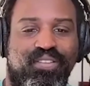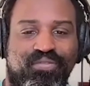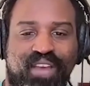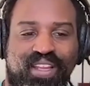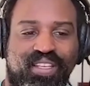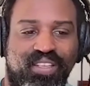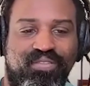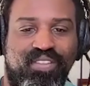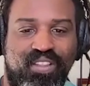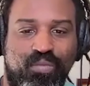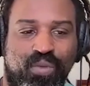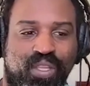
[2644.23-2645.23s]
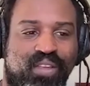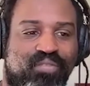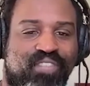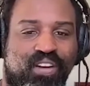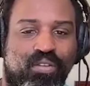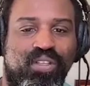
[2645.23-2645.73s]
effective and we get
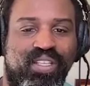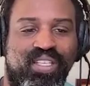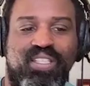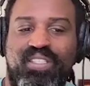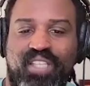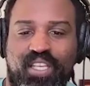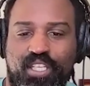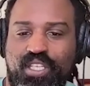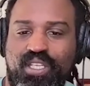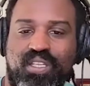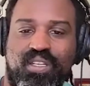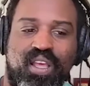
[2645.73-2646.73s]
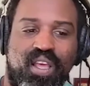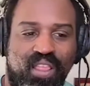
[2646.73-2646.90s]
federal legalization,